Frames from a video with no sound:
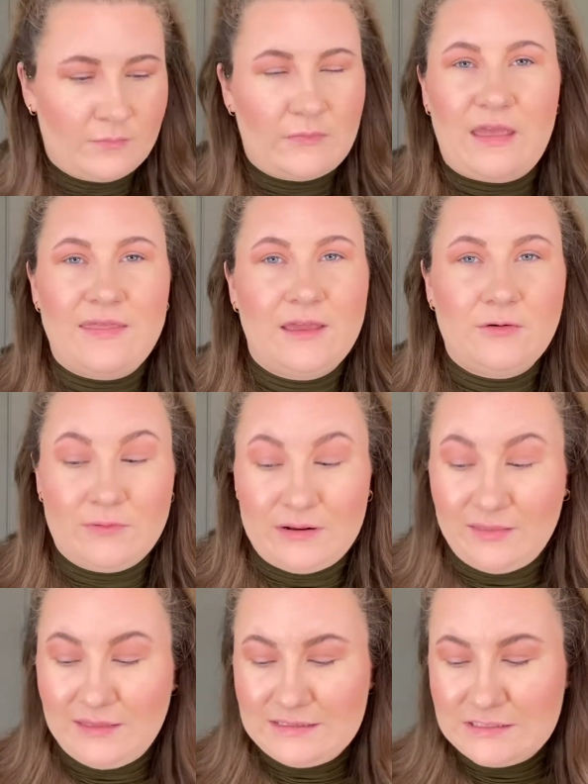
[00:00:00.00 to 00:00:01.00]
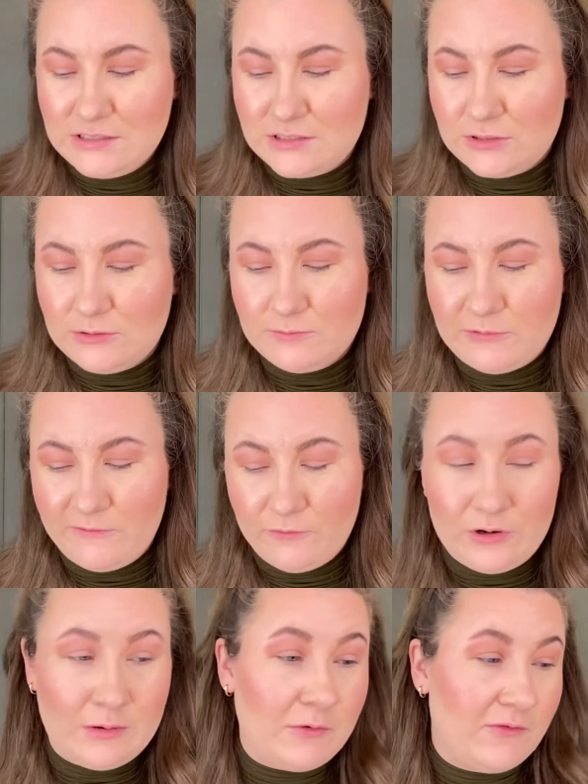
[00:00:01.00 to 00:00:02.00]
And then what I like to do
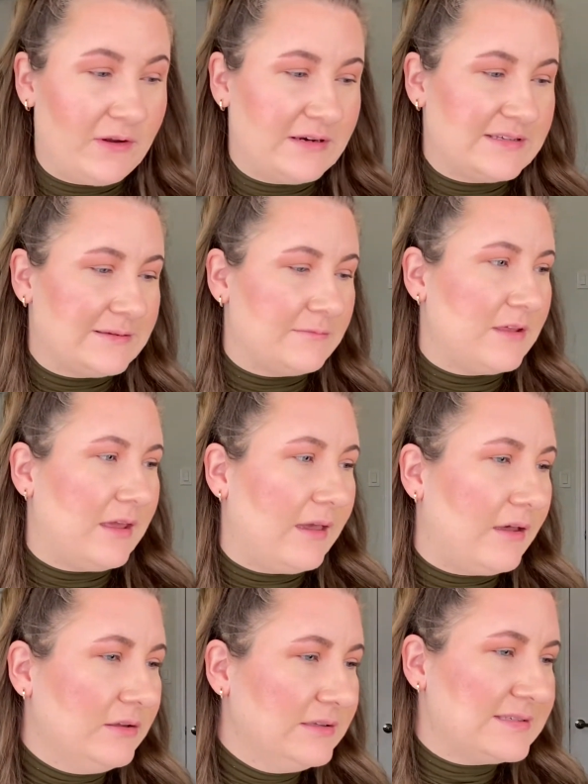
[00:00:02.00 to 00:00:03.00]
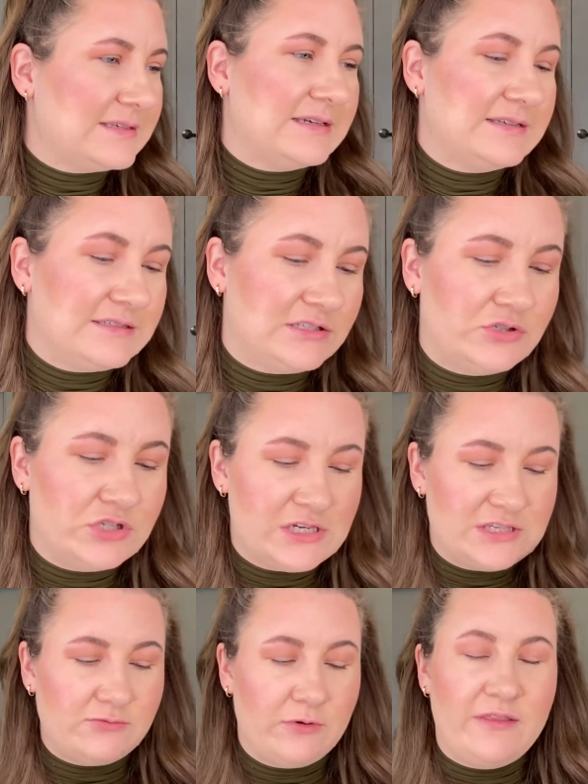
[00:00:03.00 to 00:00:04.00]
before I move on to something else is to
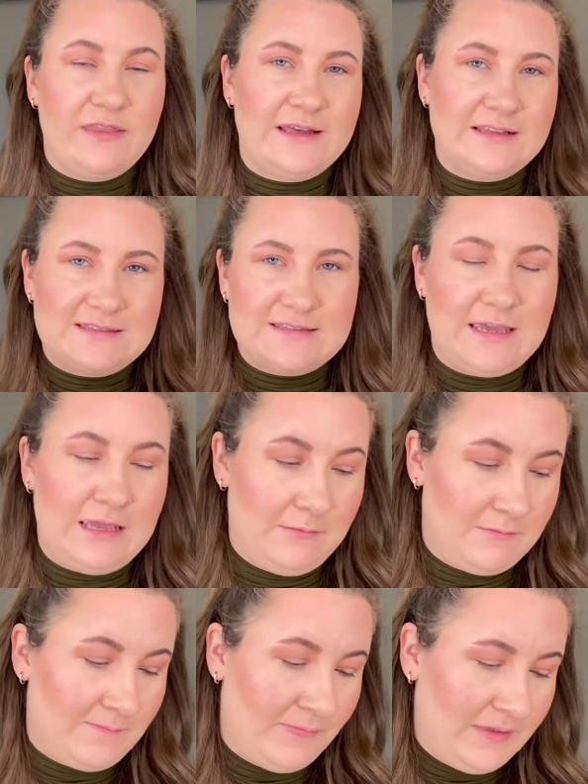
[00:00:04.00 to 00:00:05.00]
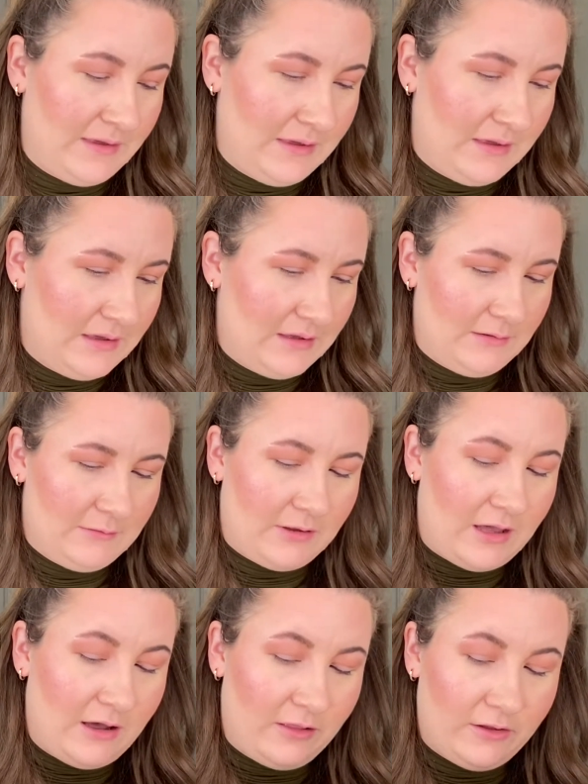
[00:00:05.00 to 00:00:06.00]
just run that same
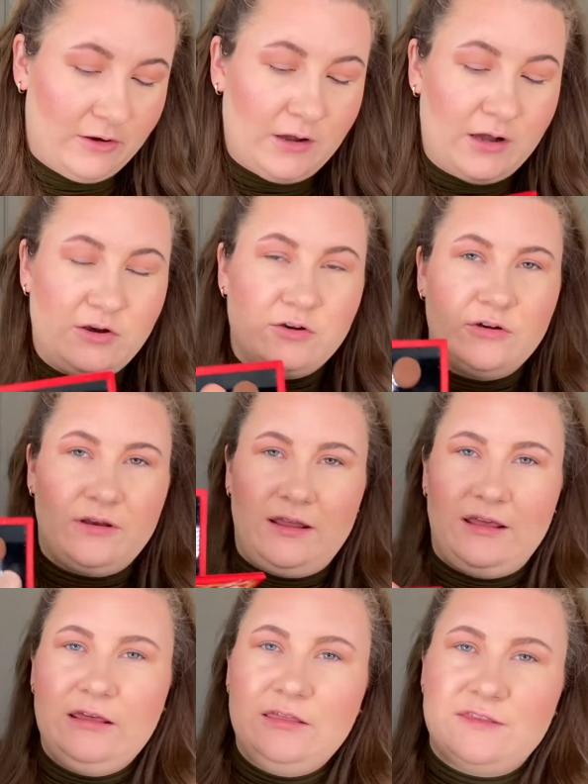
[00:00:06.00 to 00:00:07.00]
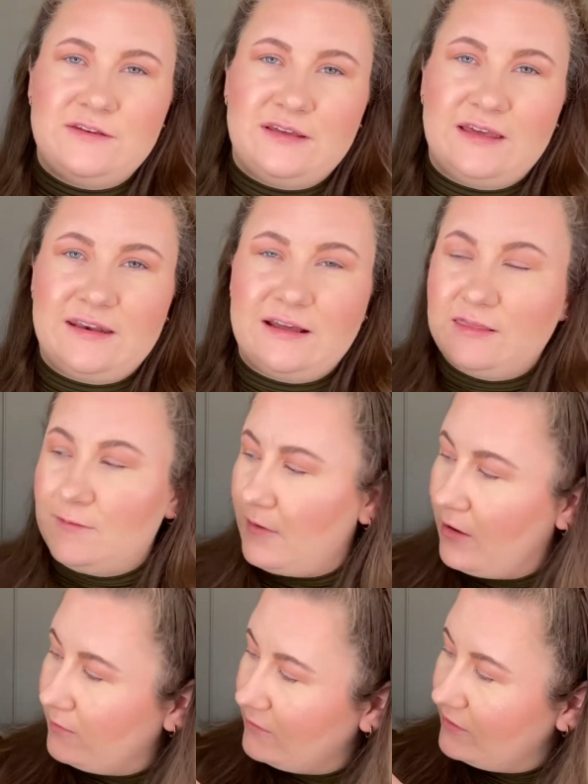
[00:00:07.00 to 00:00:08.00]
color underneath to connect the bottom with the